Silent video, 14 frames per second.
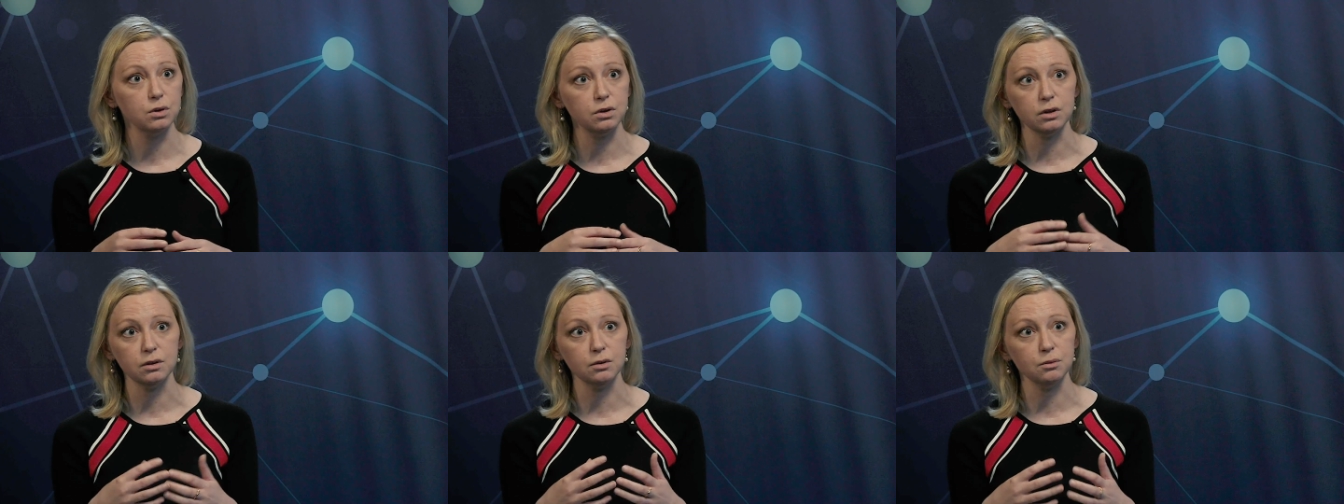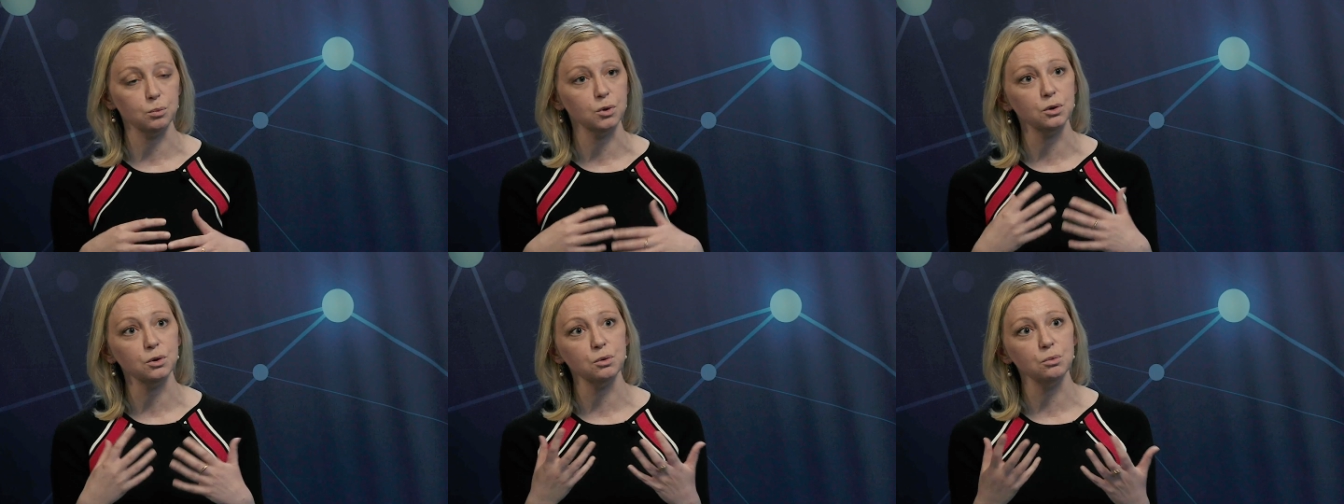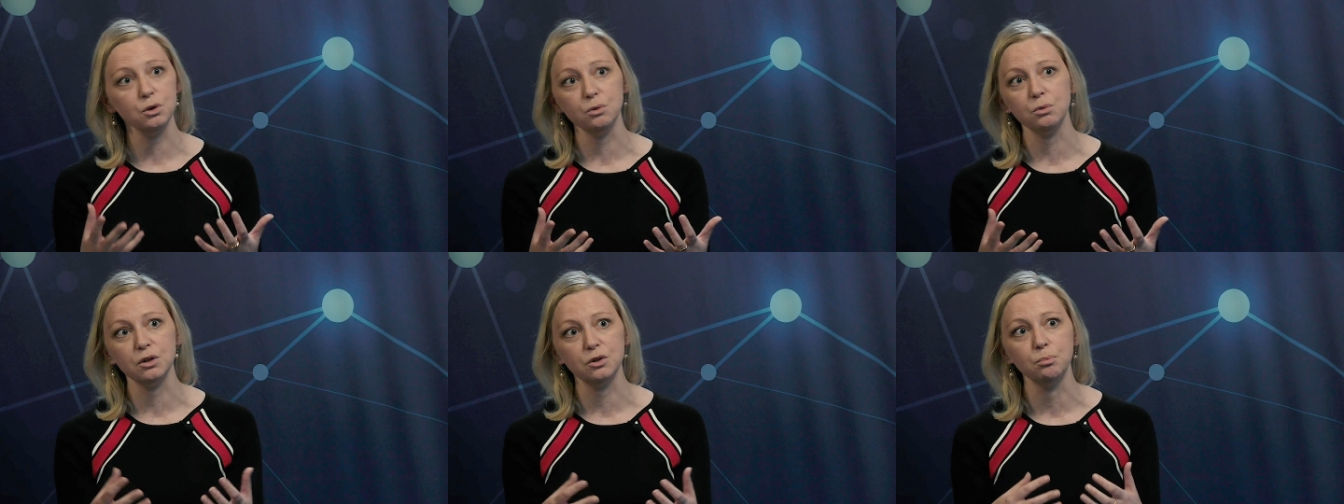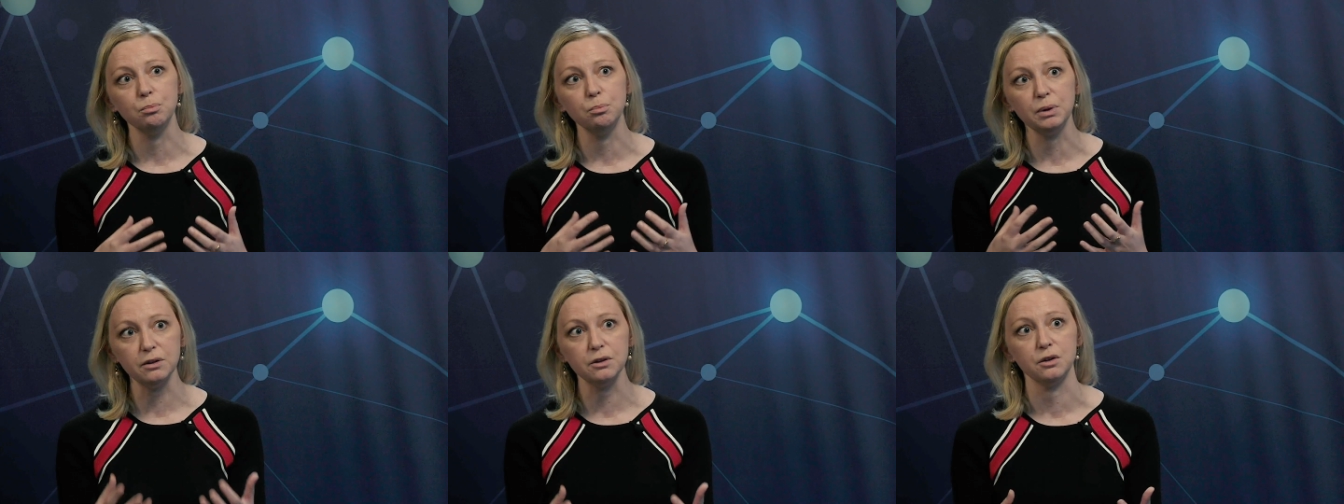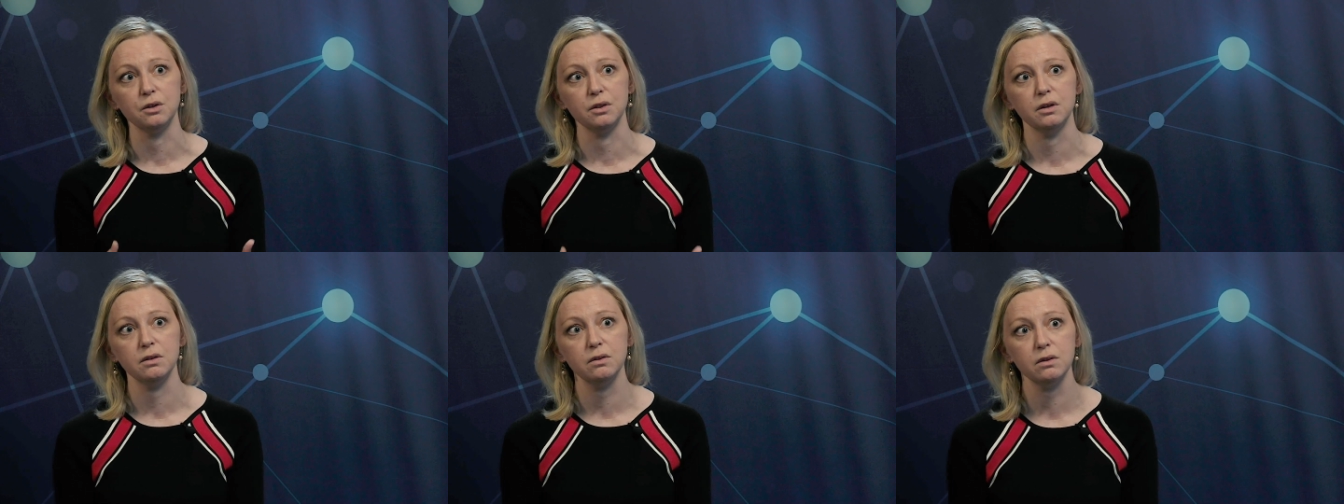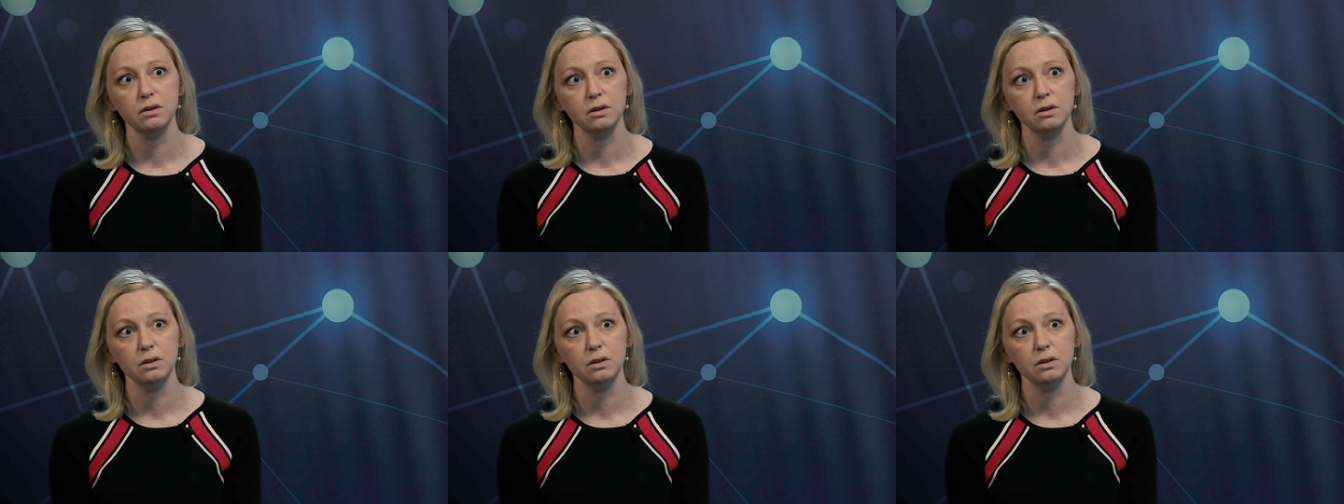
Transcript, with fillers: uh, what are you doing to build on this?